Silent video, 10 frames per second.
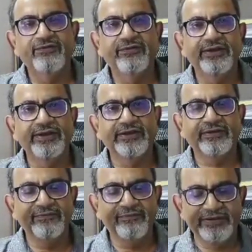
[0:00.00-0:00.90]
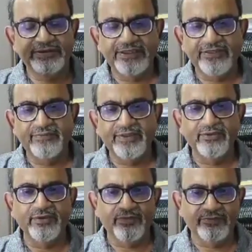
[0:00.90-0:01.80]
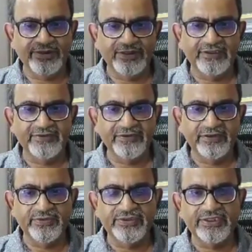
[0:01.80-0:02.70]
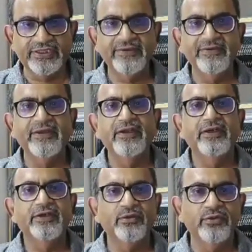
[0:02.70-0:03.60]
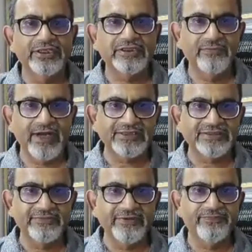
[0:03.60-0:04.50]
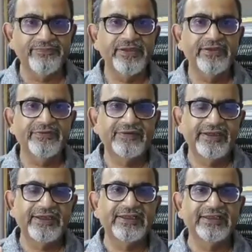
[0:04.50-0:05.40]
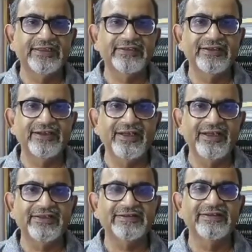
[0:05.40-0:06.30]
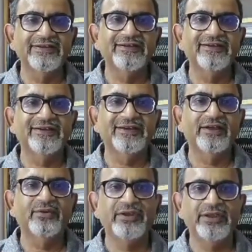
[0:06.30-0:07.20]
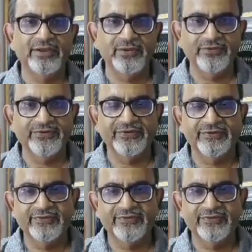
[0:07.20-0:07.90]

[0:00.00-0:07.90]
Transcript: with a methylene blue or betadine solution to its maximum, see that nothing leaks, then only close.